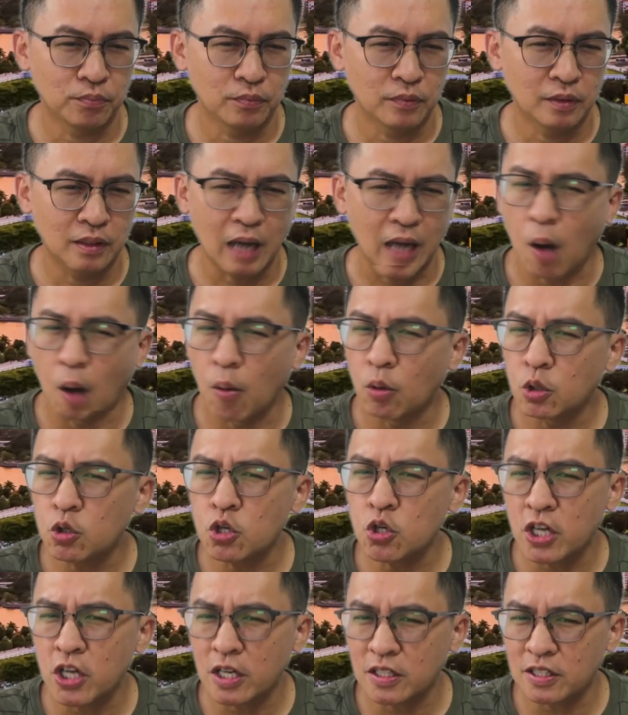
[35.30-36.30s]
I will also
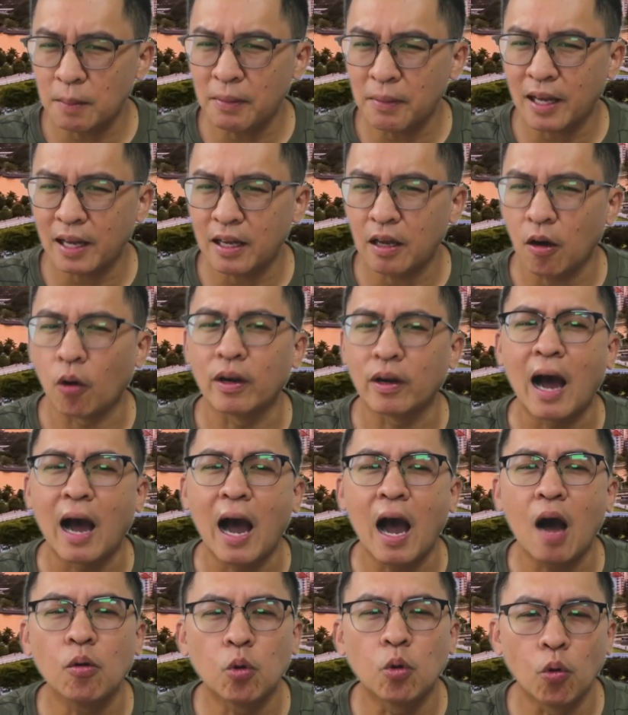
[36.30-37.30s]
shed some light on
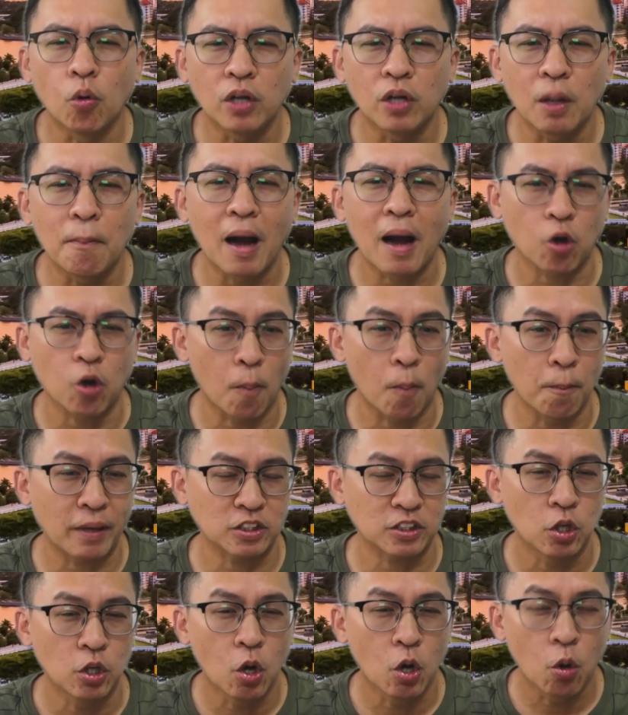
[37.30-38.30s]
how Golden Mile Complex
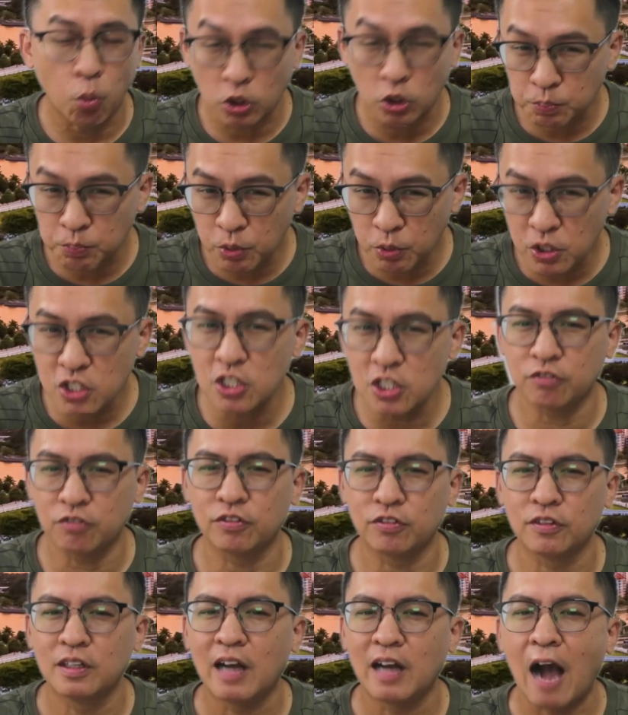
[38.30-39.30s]
was preserved
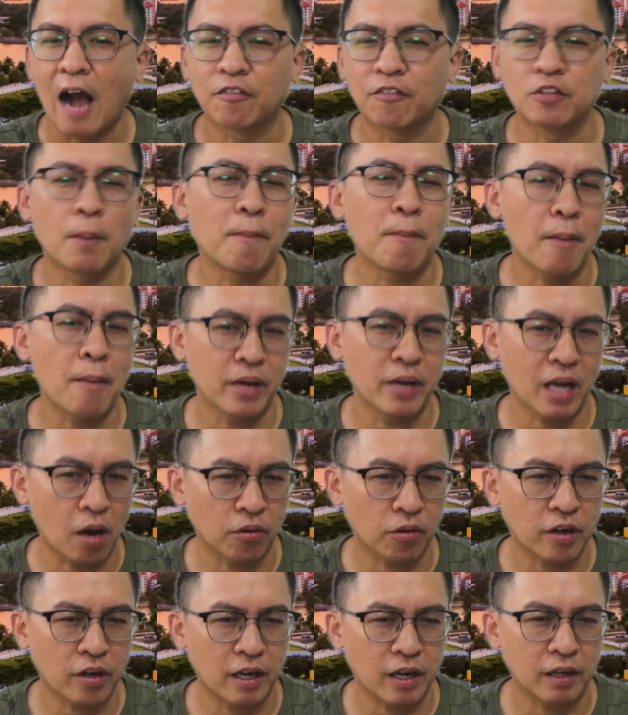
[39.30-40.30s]
after public
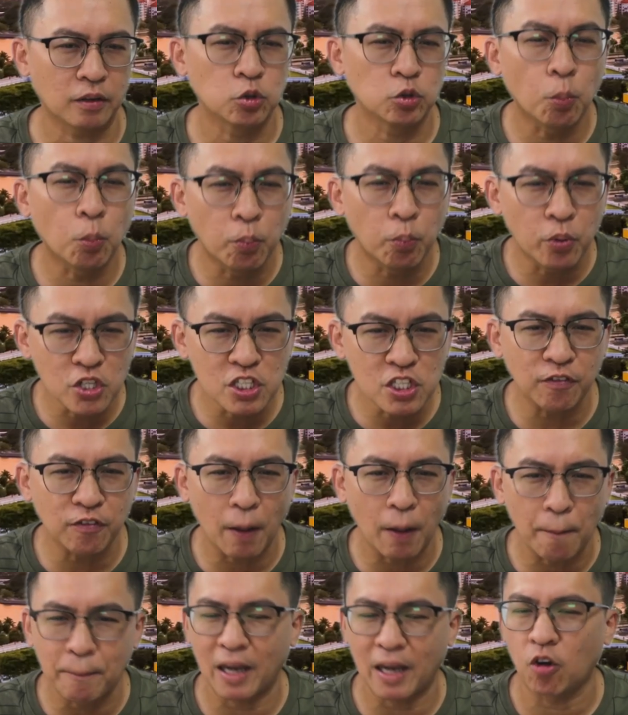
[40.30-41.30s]
outcry to preserve a
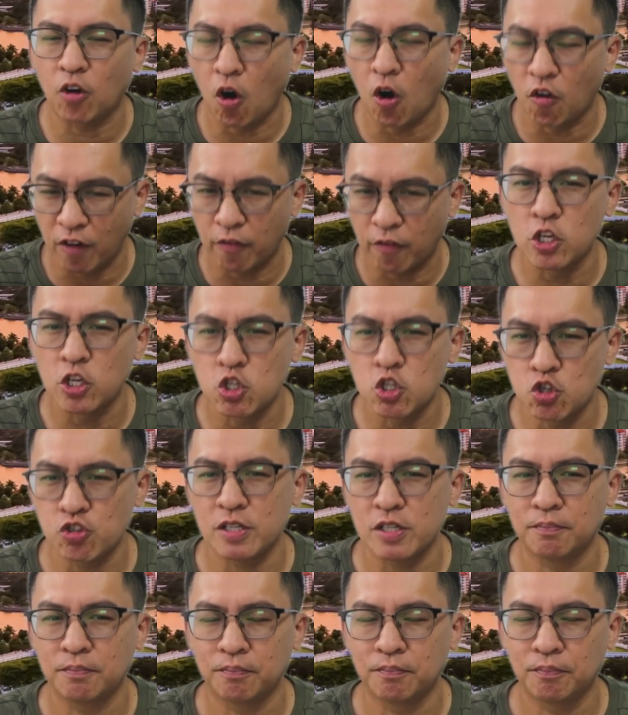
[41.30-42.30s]
part of our history.
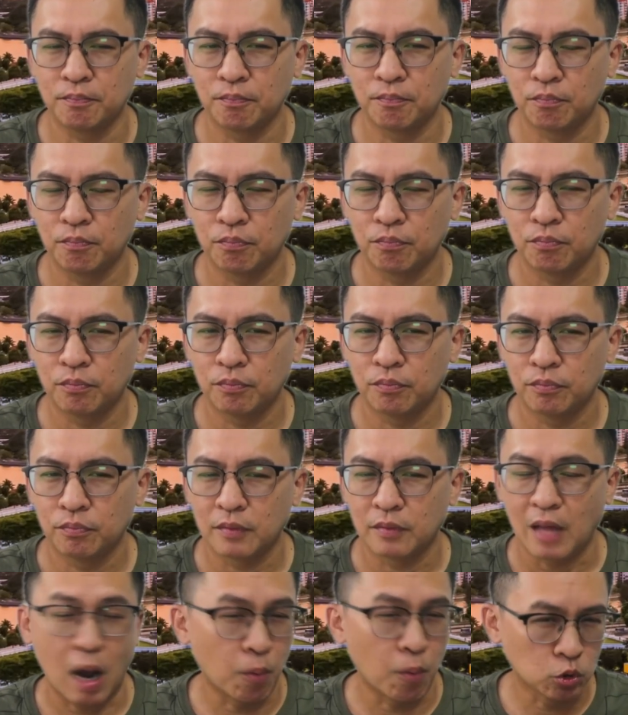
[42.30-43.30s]

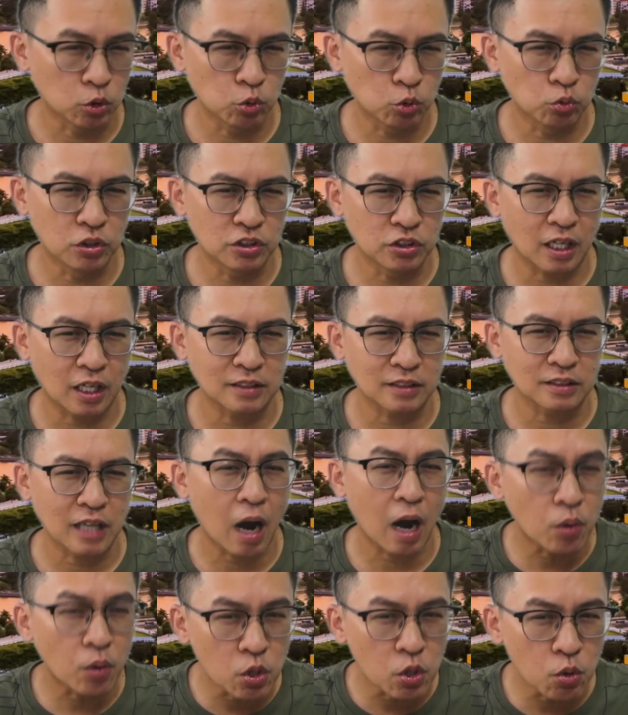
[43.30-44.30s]
I will also discuss
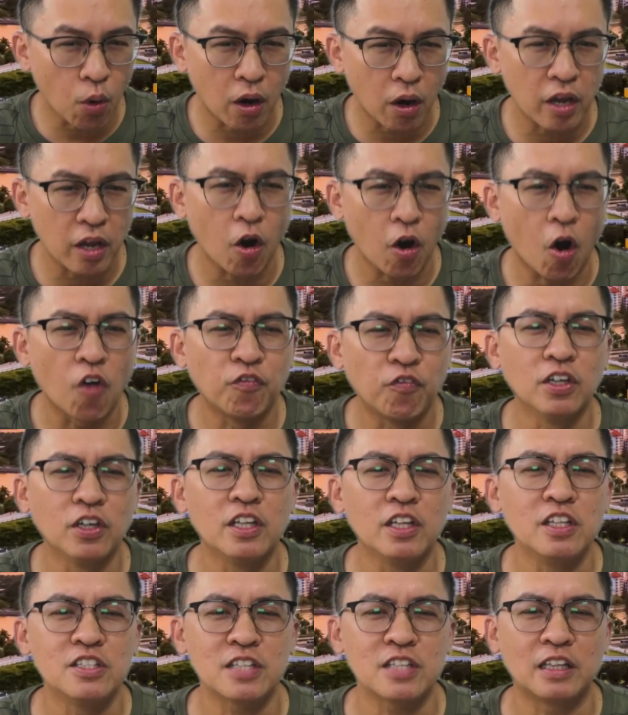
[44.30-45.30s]
how URA offer
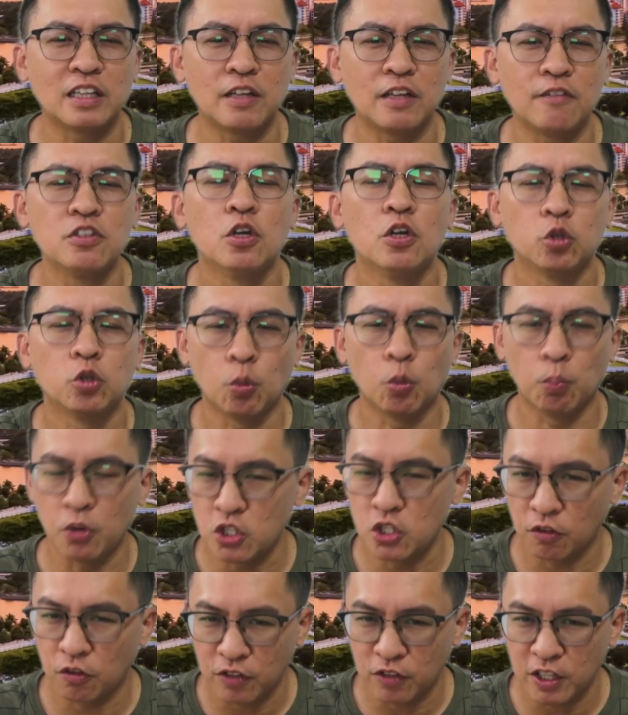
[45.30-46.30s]
incentives to
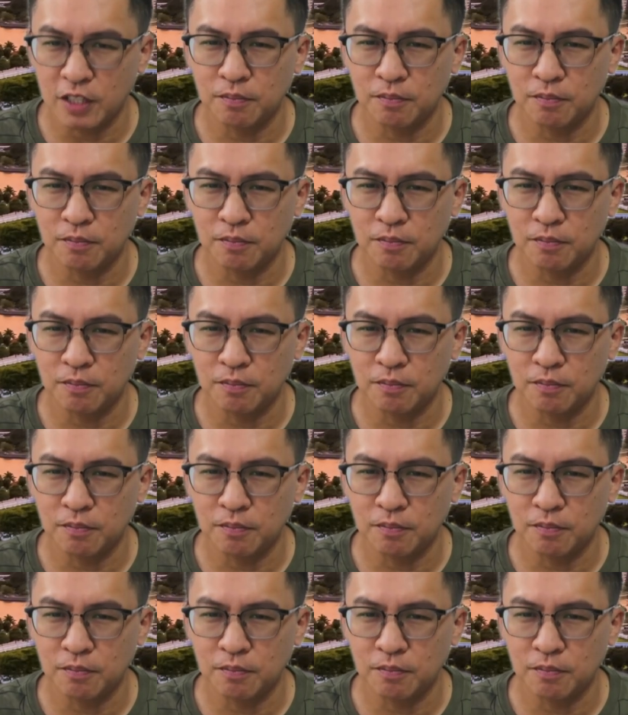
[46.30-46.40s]
preserve it